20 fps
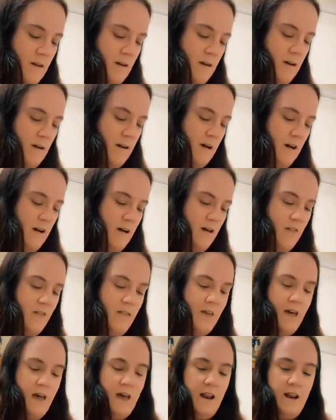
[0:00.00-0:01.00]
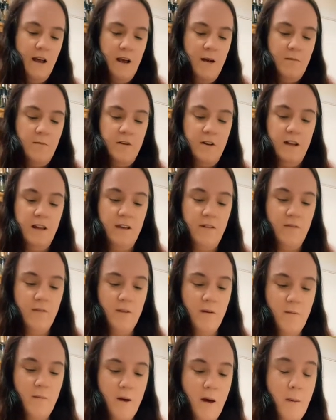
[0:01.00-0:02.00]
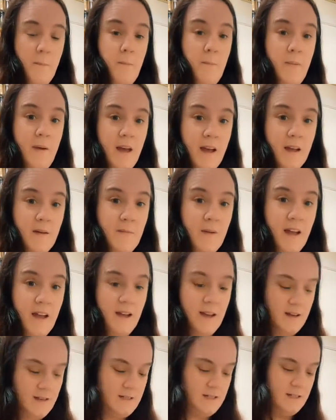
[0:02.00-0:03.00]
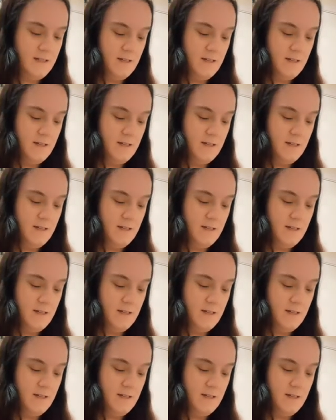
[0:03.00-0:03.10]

And then I'm going to give them a big mix